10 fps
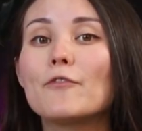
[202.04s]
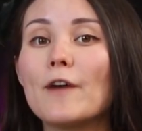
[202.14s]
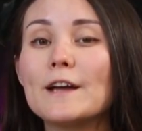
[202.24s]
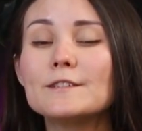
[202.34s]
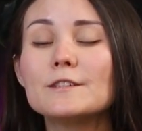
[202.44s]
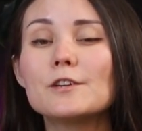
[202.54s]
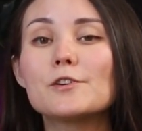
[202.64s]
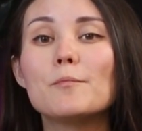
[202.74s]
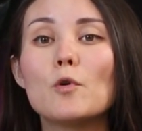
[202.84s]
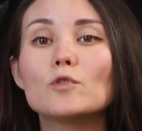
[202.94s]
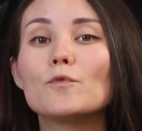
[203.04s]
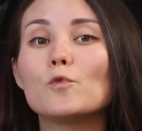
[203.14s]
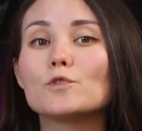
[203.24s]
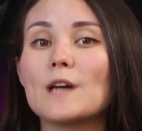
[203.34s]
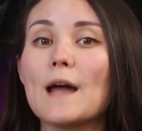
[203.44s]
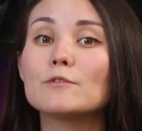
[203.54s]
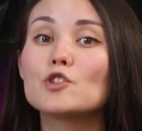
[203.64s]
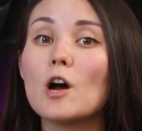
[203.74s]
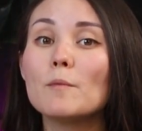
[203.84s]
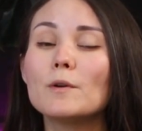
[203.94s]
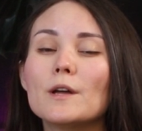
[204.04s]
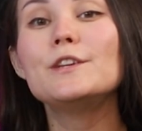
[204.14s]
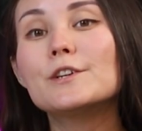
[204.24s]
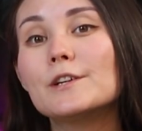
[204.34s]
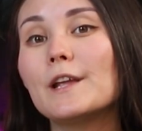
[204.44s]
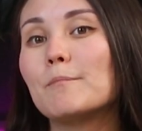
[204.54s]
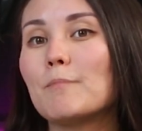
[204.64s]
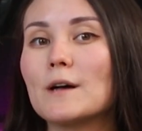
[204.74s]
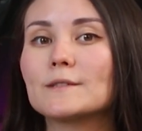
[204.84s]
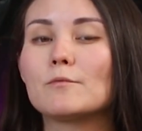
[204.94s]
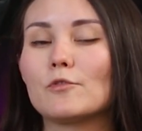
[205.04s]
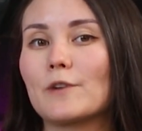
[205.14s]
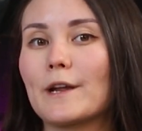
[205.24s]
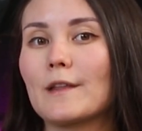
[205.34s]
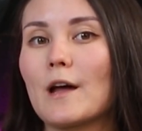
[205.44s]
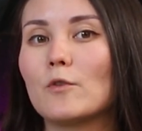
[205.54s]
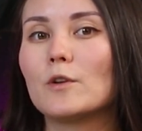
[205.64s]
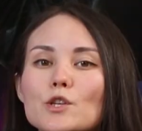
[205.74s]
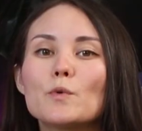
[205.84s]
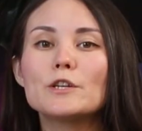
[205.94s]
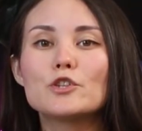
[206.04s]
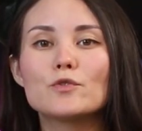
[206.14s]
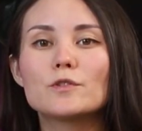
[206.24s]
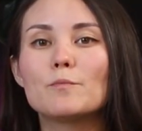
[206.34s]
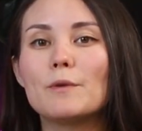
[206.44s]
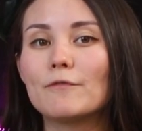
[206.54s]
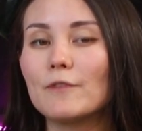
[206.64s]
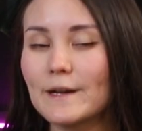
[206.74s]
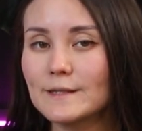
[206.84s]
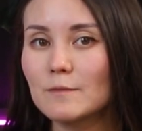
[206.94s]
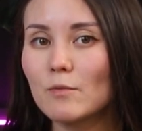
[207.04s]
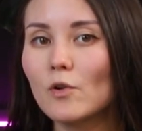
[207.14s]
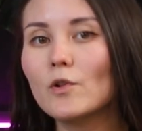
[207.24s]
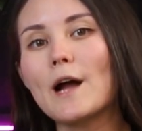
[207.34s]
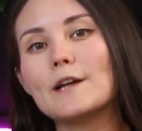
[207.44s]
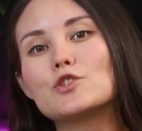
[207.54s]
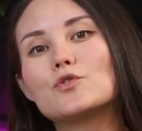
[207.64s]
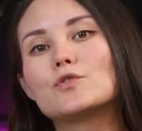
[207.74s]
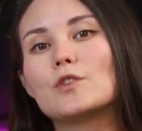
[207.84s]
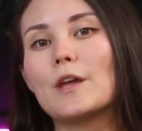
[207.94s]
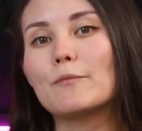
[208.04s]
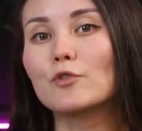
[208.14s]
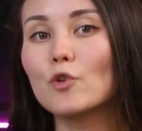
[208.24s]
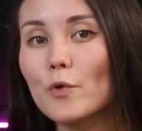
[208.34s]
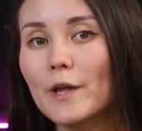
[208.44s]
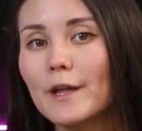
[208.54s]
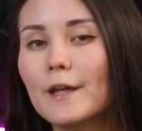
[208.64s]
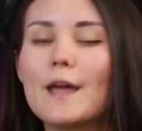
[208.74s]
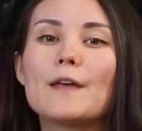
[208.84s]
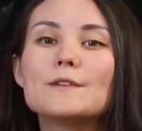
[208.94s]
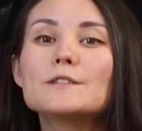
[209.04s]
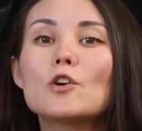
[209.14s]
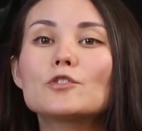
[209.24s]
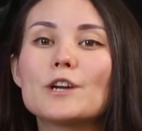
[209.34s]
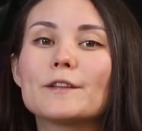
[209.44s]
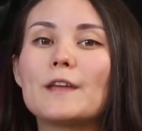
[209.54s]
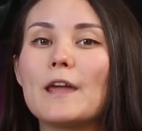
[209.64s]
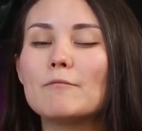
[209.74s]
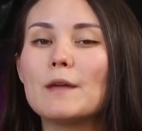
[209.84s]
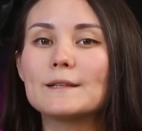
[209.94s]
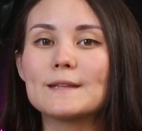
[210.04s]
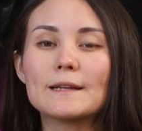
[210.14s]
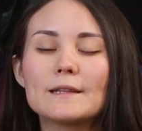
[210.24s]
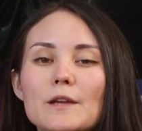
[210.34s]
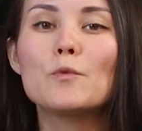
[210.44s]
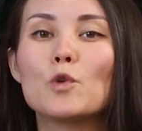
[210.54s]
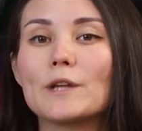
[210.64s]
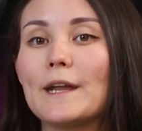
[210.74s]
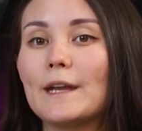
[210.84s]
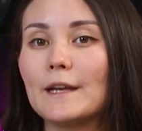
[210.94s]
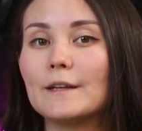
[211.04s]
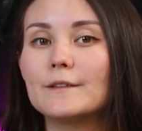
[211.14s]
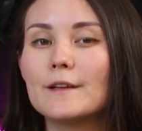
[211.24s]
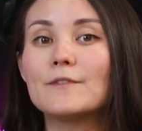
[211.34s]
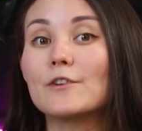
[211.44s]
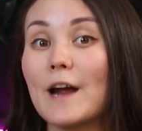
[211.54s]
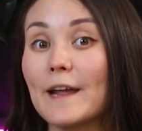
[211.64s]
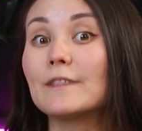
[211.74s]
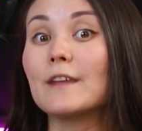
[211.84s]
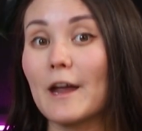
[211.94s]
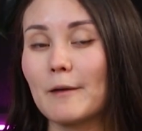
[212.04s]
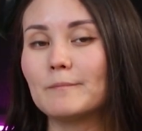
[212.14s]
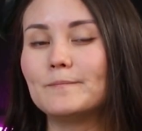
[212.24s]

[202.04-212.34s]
and finding a remote full-time job nearly impossible right now. So I choose to be flexible, I choose to keep growing, and this contract gave me exactly what I needed at the right time.